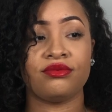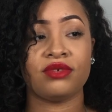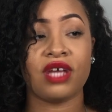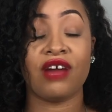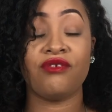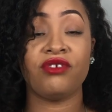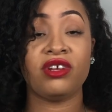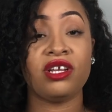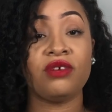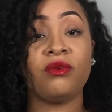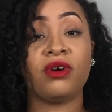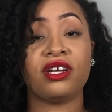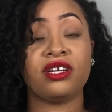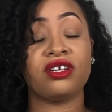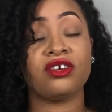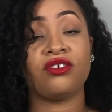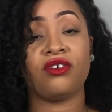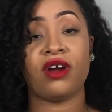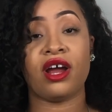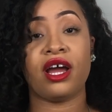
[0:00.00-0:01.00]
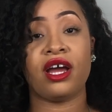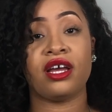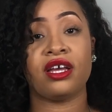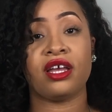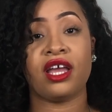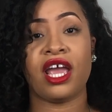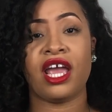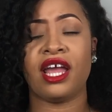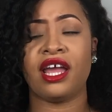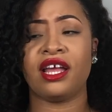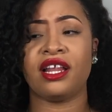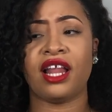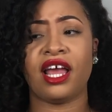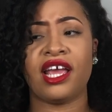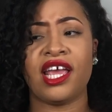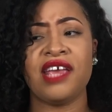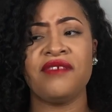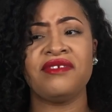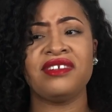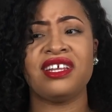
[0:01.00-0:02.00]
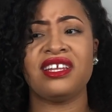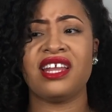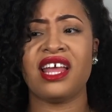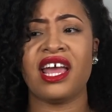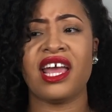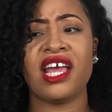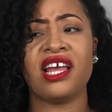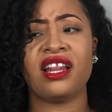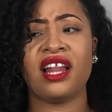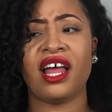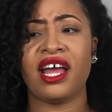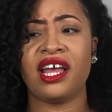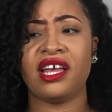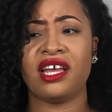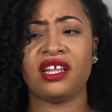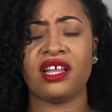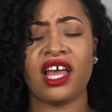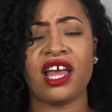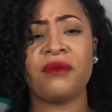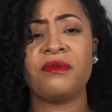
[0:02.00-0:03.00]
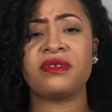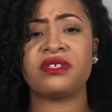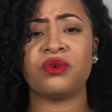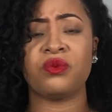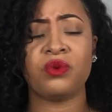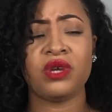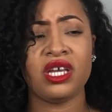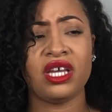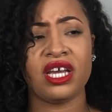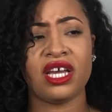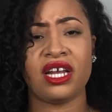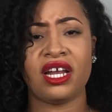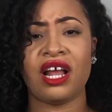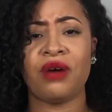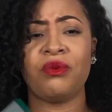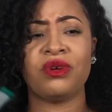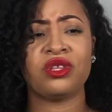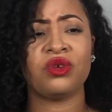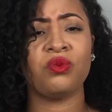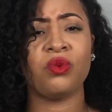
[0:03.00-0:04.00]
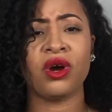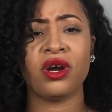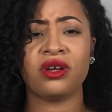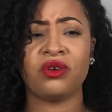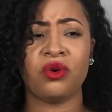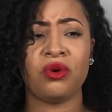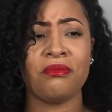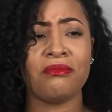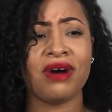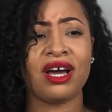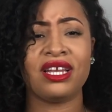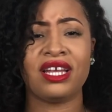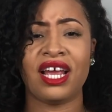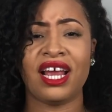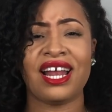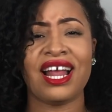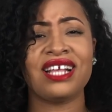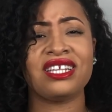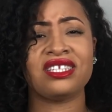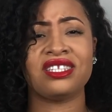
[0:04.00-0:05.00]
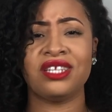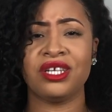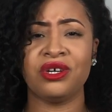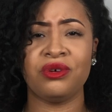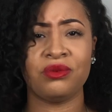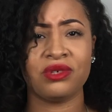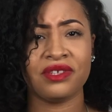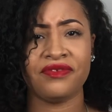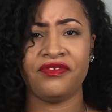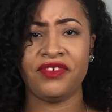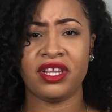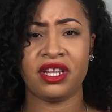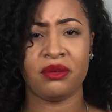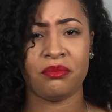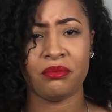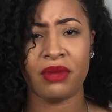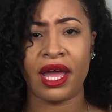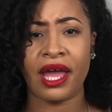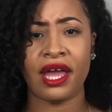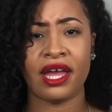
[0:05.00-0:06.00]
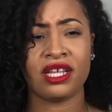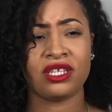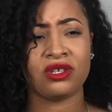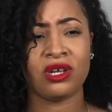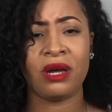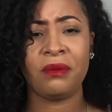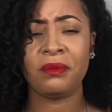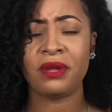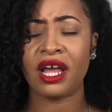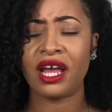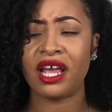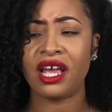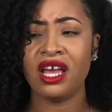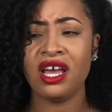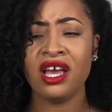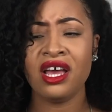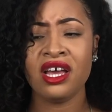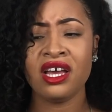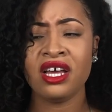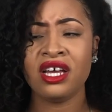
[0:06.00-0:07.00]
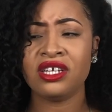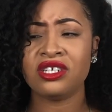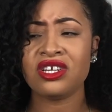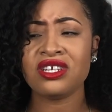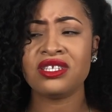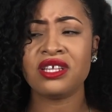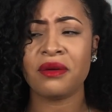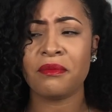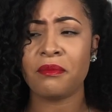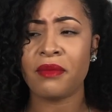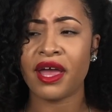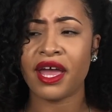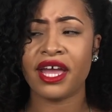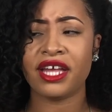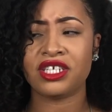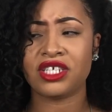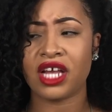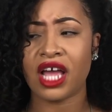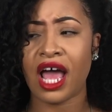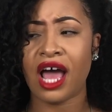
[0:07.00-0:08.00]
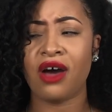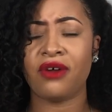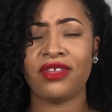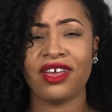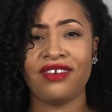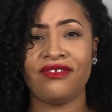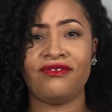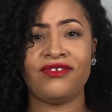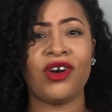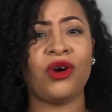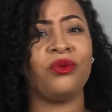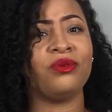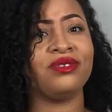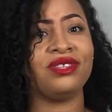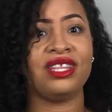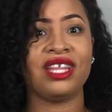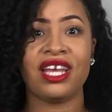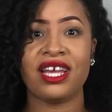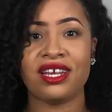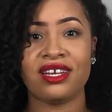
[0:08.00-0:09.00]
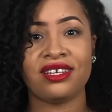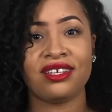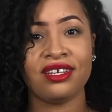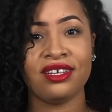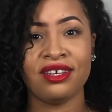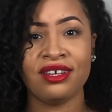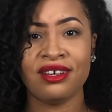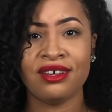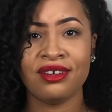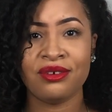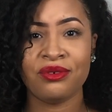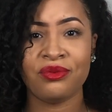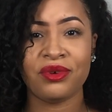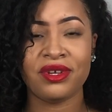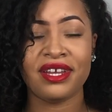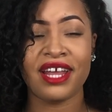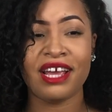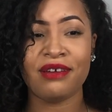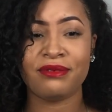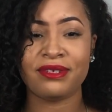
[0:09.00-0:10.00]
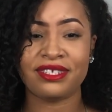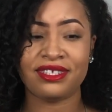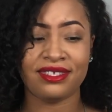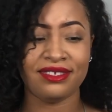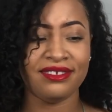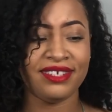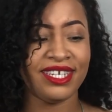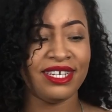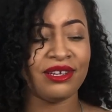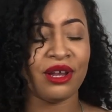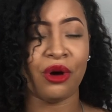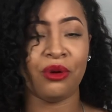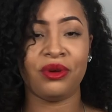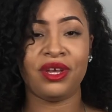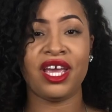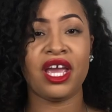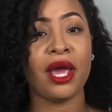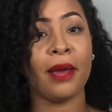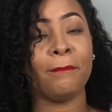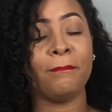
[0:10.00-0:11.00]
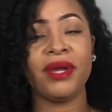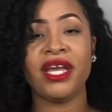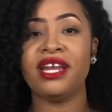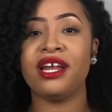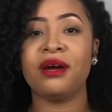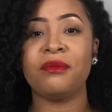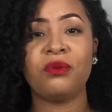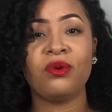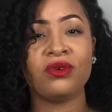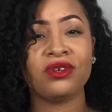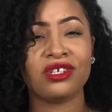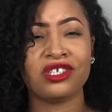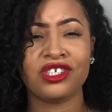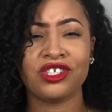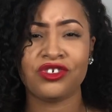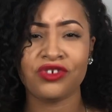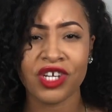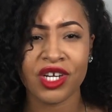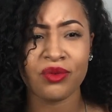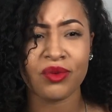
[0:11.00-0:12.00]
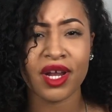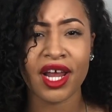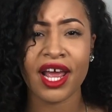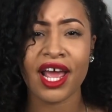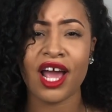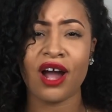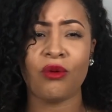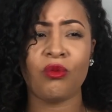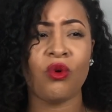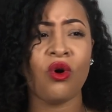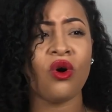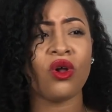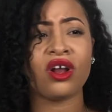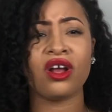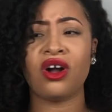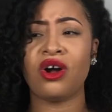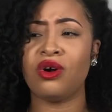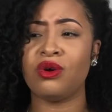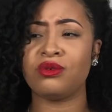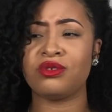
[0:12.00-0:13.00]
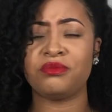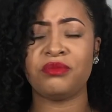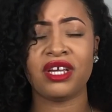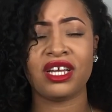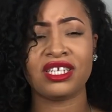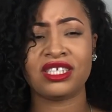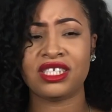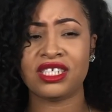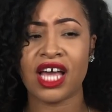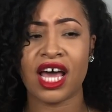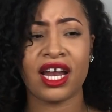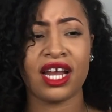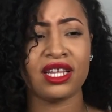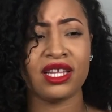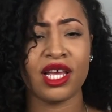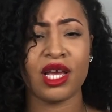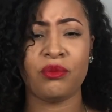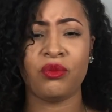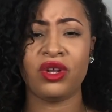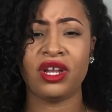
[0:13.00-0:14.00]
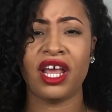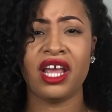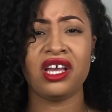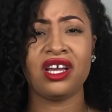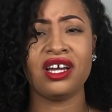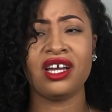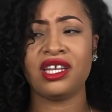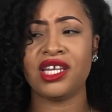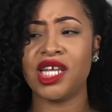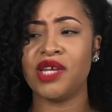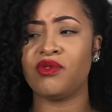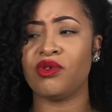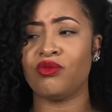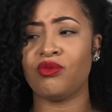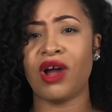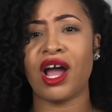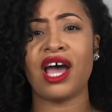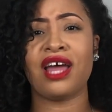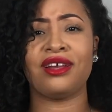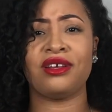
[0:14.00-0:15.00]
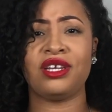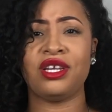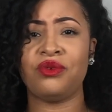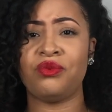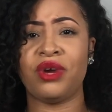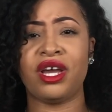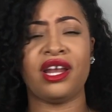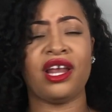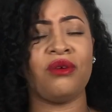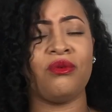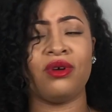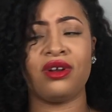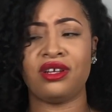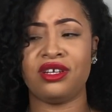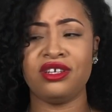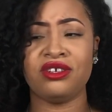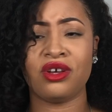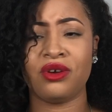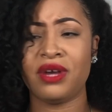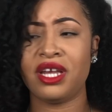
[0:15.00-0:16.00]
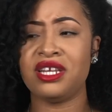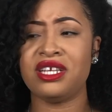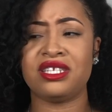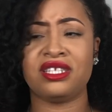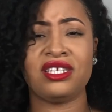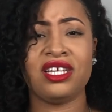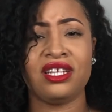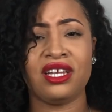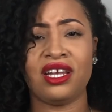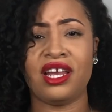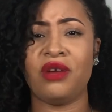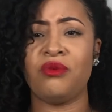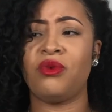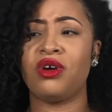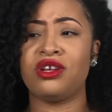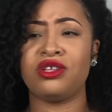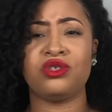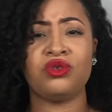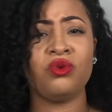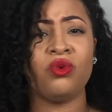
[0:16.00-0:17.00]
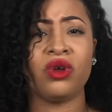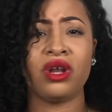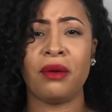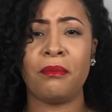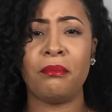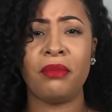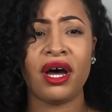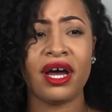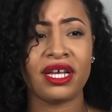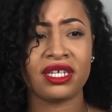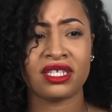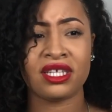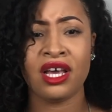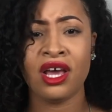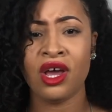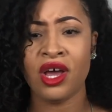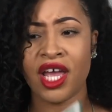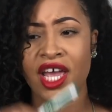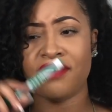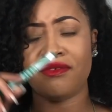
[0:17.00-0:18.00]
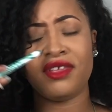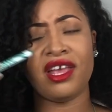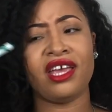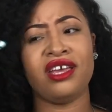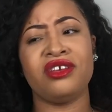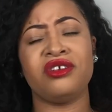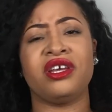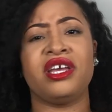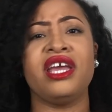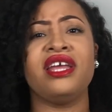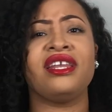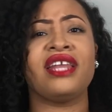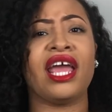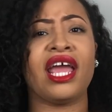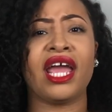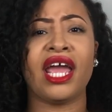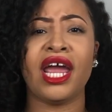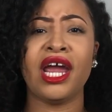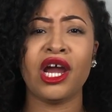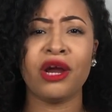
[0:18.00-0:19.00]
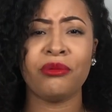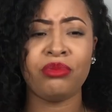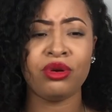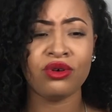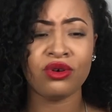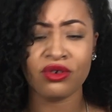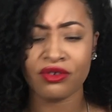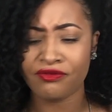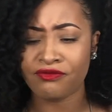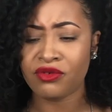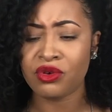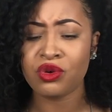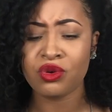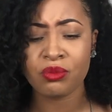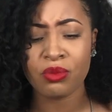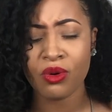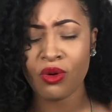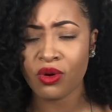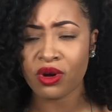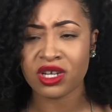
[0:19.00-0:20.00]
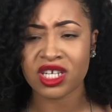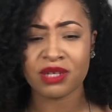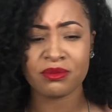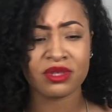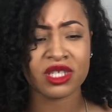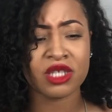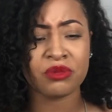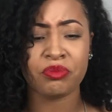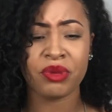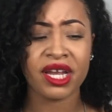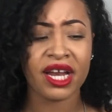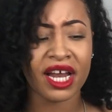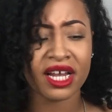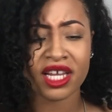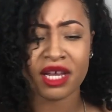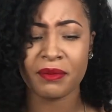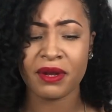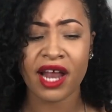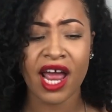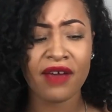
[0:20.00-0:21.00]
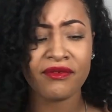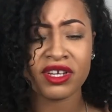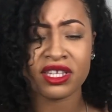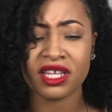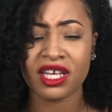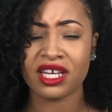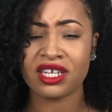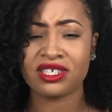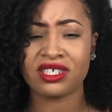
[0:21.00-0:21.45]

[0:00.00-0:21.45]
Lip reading: I really wanted to cry. And like even in that, it was a weekend, and I went to work on Monday, and I still was feeling bad. So I'm like, just imagine how they felt then, when they was, getting beat up on the street, when they had water hose being shot at them, when they couldn't even ride anywhere they wanted, any seat that they wanted to on a bus. If they getting their hair pulled, food poured on them, spit at them and everything.